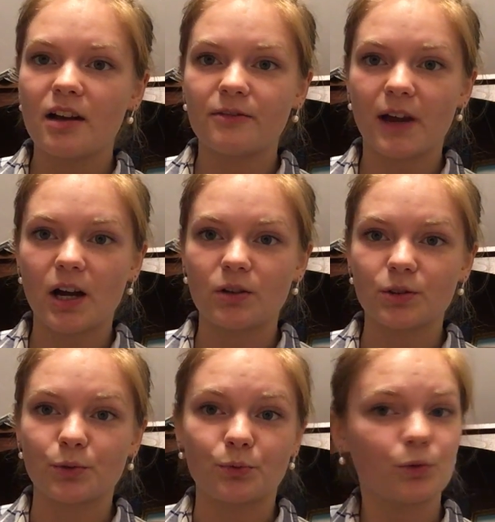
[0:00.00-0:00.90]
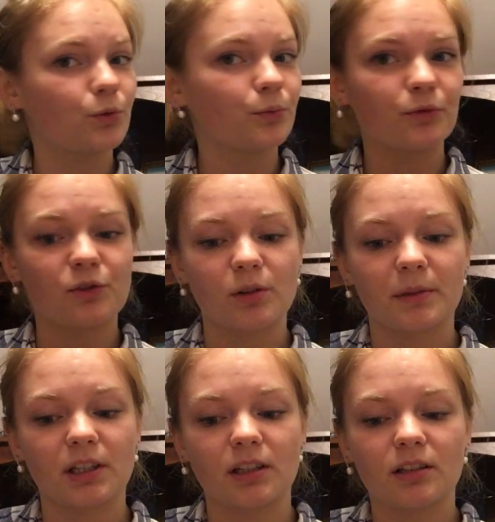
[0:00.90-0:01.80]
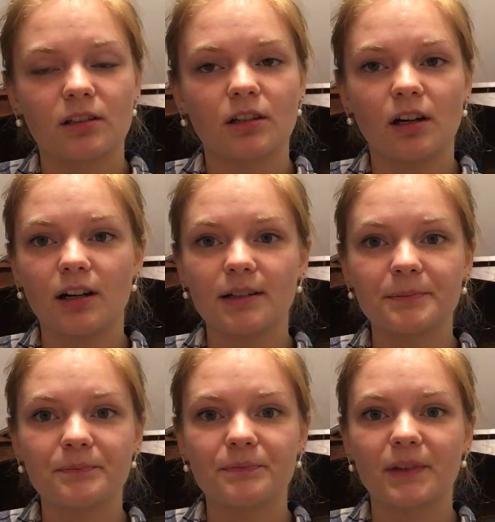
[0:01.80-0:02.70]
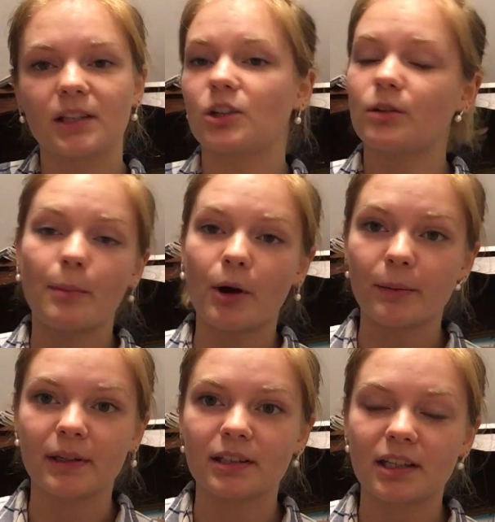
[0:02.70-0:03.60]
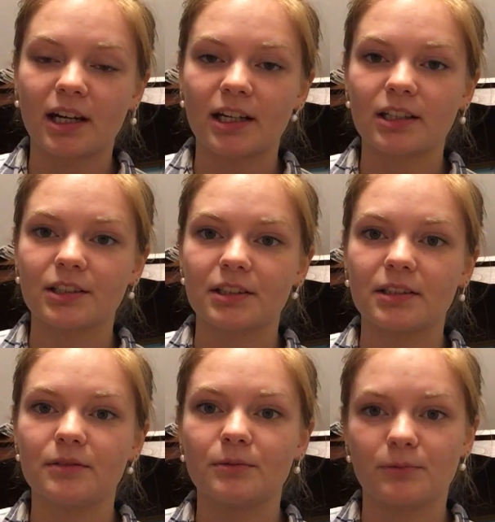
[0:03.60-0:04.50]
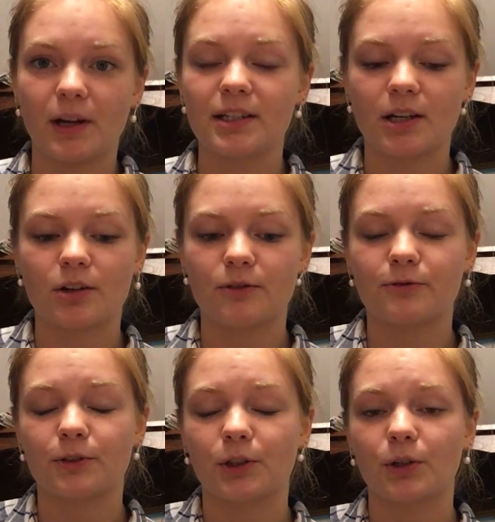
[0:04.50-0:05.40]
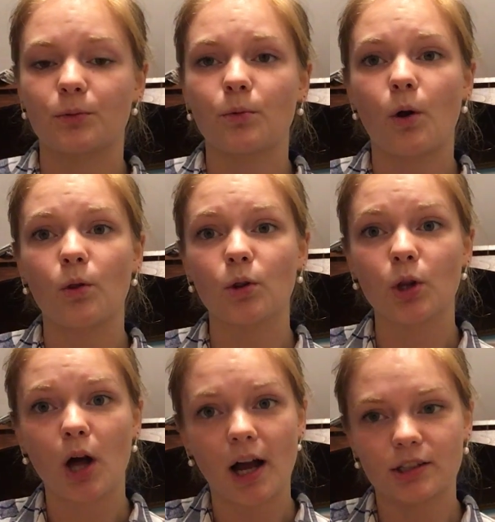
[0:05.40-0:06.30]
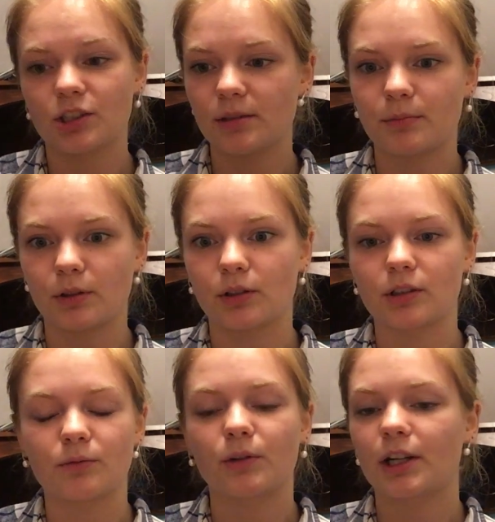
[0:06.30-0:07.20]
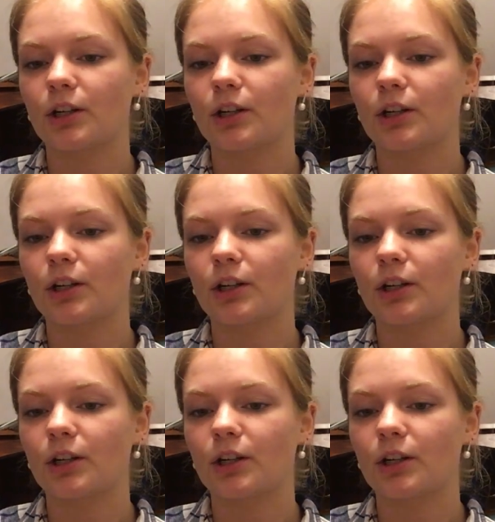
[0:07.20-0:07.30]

found a room for me, a little apartment that I could rent out of for a lot cheaper than what I